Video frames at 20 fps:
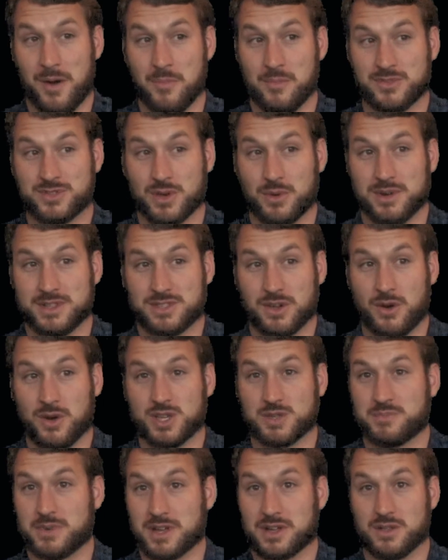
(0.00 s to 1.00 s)
So it's
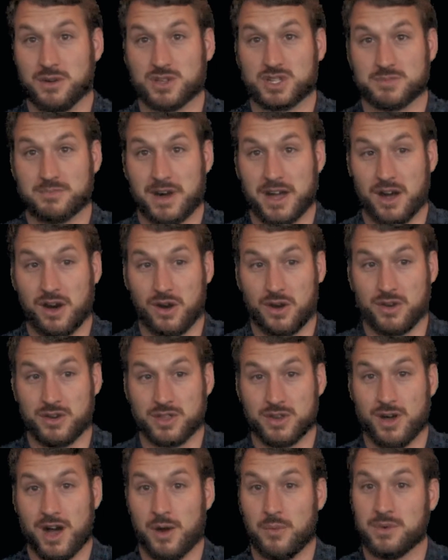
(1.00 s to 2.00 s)
always been close to my heart.
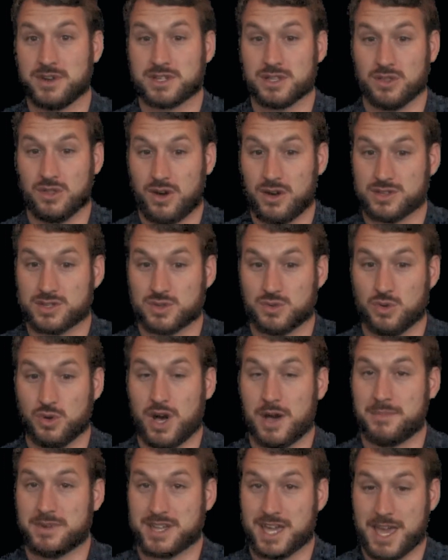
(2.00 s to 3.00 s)
You know, I went to law school,
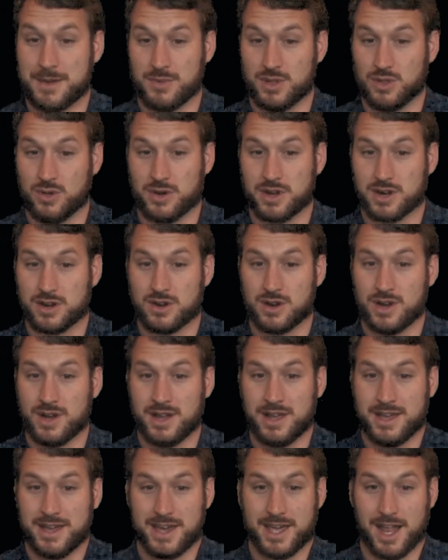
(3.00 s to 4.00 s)
I became a lawyer,
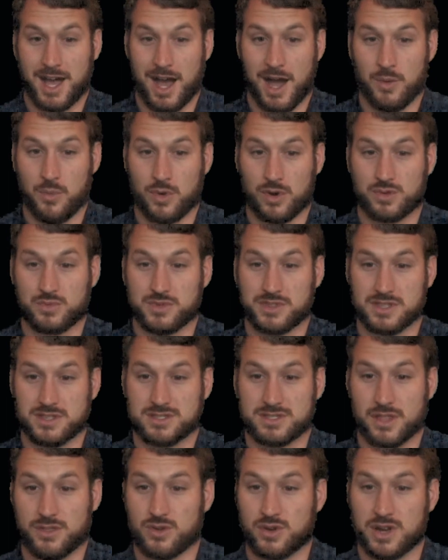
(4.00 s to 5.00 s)
and I worked with the
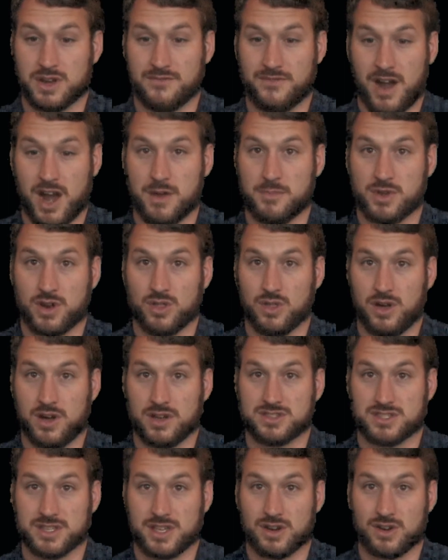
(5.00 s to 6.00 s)
Southern Environmental Law
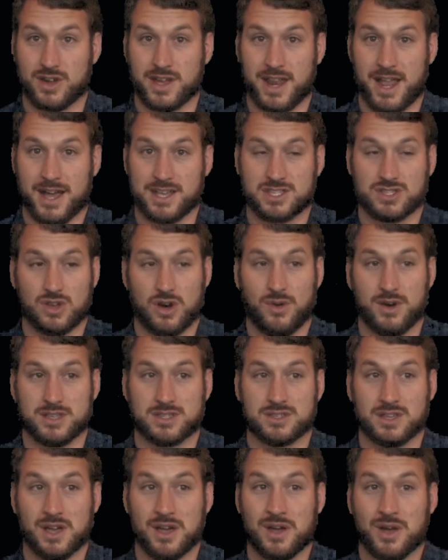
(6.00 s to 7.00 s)
Center, and I saw
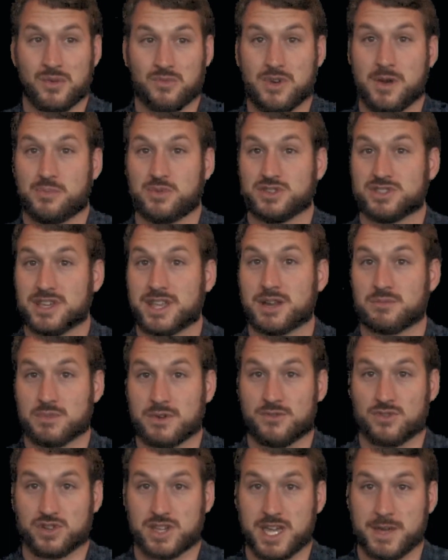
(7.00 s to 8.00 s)
us representing
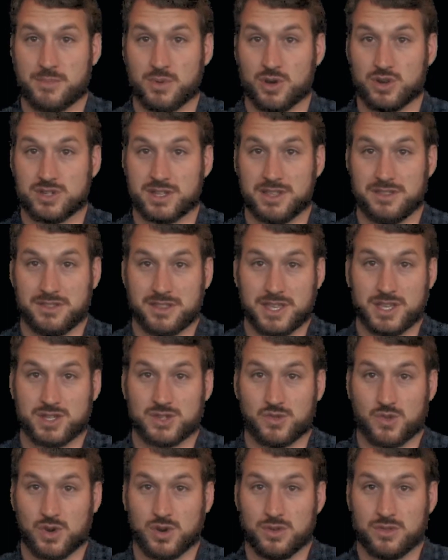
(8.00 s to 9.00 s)
riverkeepers, and that these
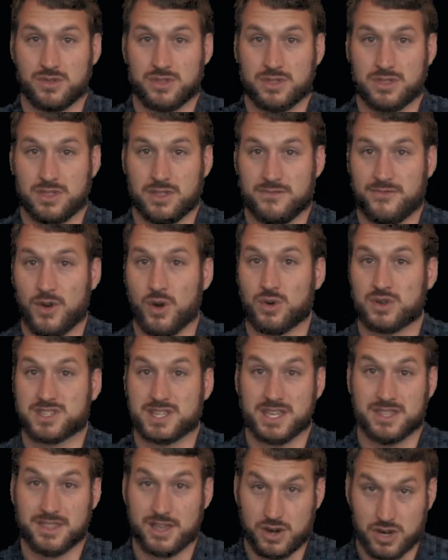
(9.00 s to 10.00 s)
were the folks
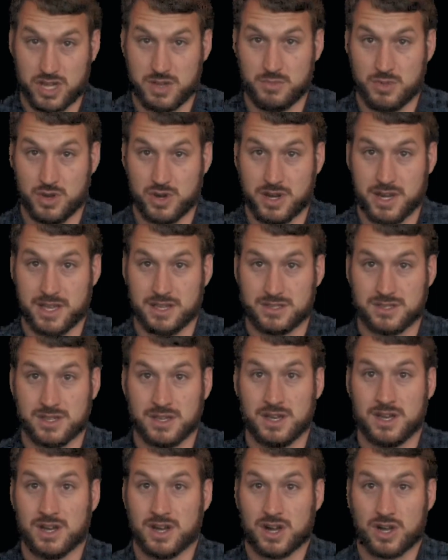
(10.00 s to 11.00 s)
in their communities
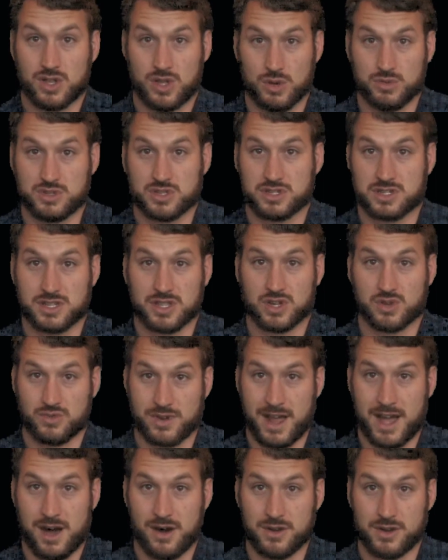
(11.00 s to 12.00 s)
closest to the
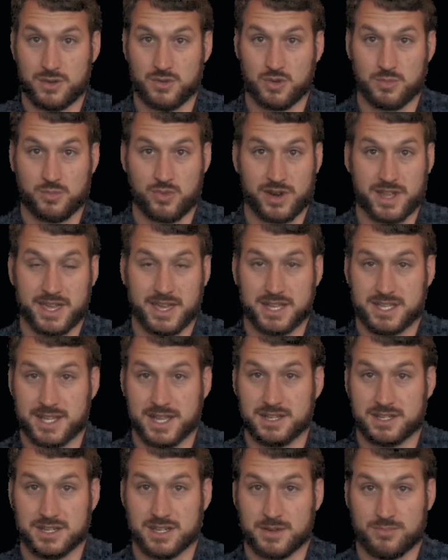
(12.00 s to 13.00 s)
ground who were bringing
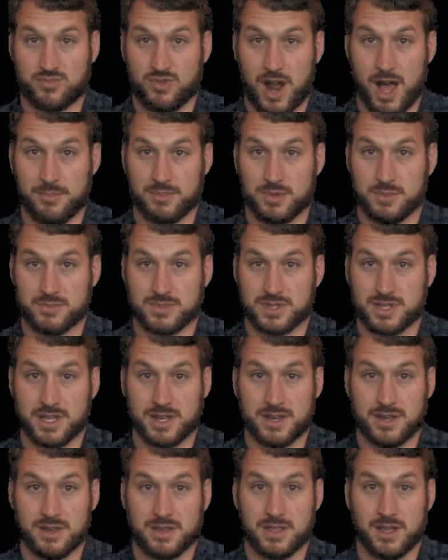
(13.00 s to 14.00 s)
attention to problems
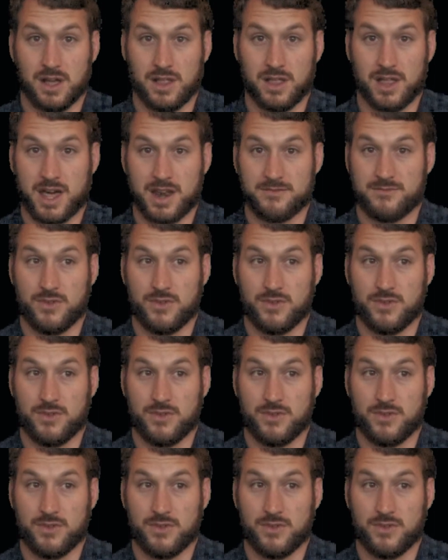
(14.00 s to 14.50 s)
that a lot of